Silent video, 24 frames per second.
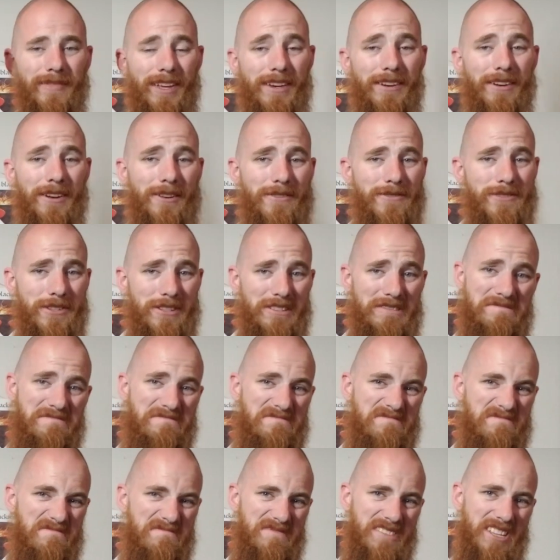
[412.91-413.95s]
And also,
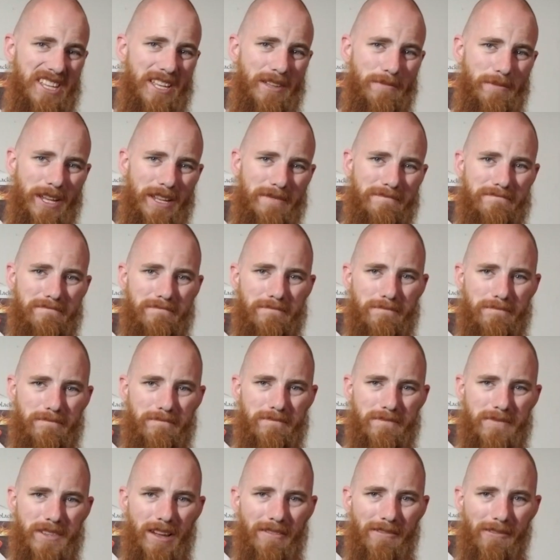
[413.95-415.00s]
my
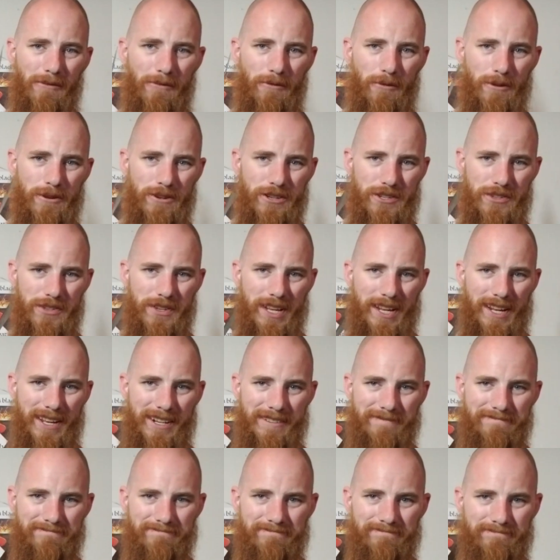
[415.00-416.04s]
devil forge is kind
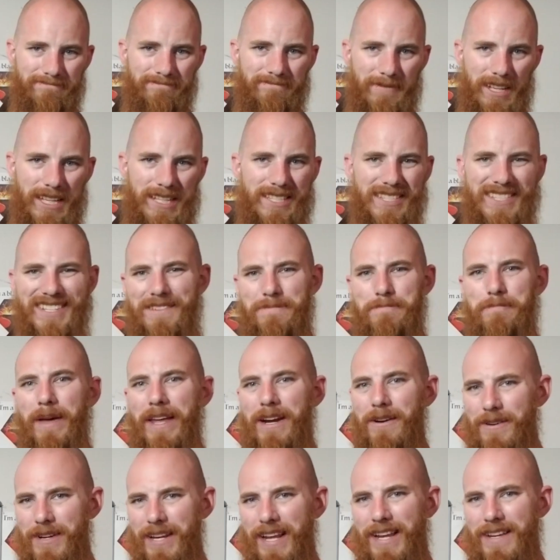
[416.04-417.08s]
of, it's seen
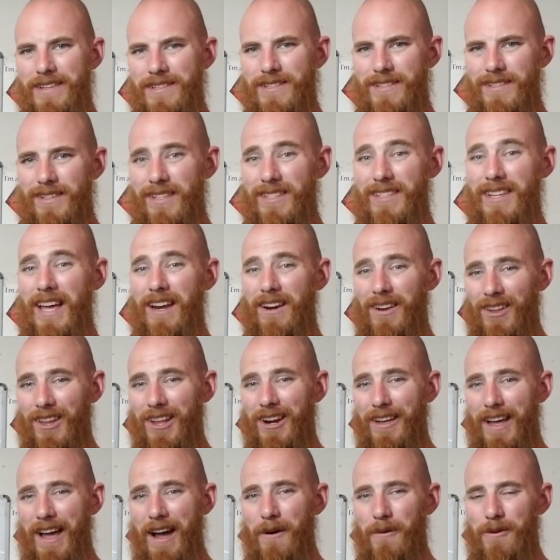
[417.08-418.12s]
better days. It's had a
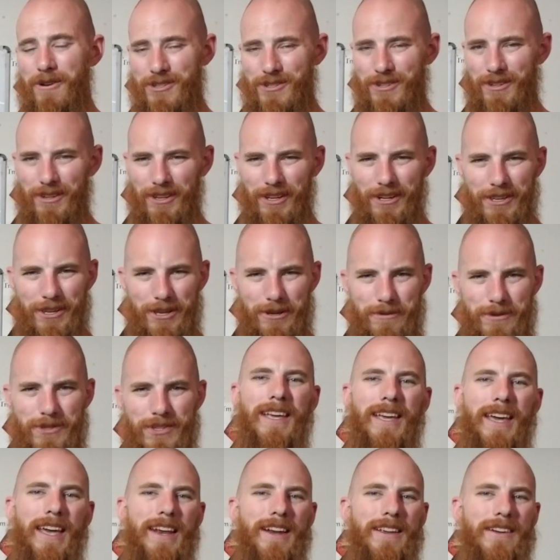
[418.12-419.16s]
lot of hours and a lot of
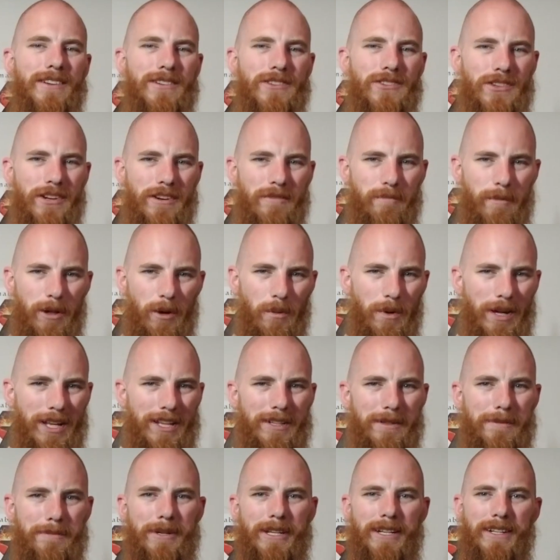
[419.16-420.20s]
use, and it has served me
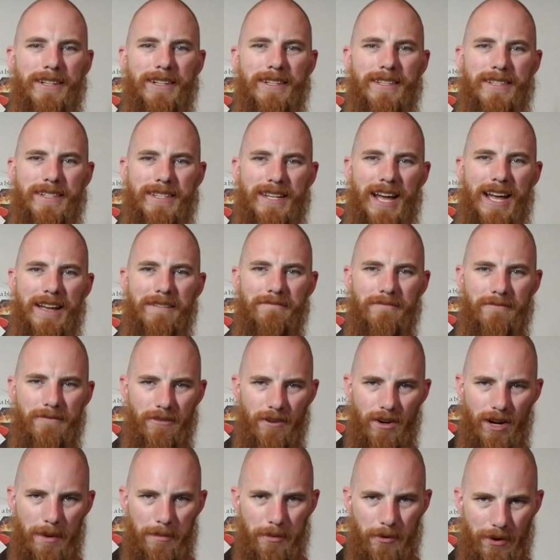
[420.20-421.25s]
well, but it is time
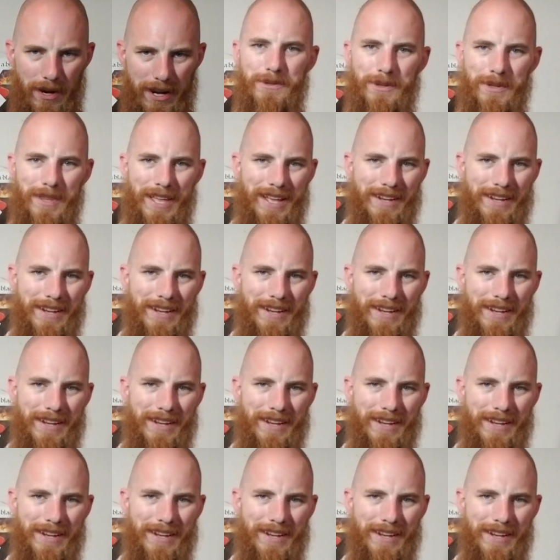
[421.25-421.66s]
for an upgrade. That